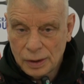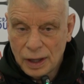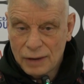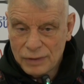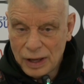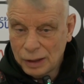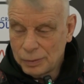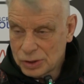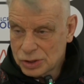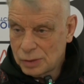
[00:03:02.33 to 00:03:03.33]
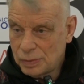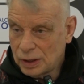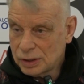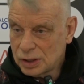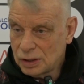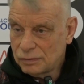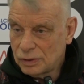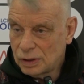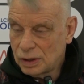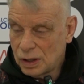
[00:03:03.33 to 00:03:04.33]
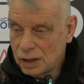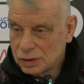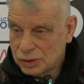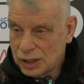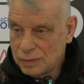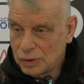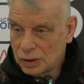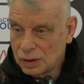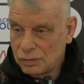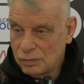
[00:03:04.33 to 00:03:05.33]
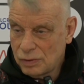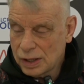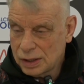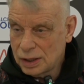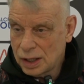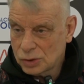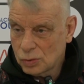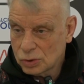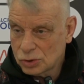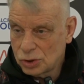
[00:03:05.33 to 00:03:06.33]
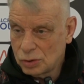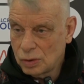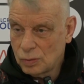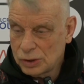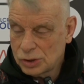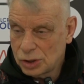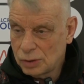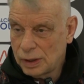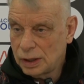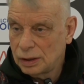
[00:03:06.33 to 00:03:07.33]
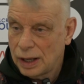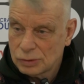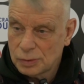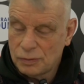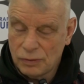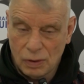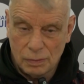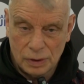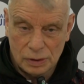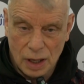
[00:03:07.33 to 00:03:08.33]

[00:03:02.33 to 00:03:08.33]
have that element of stability of a team that can recognise what to do and when to do it and how to perform.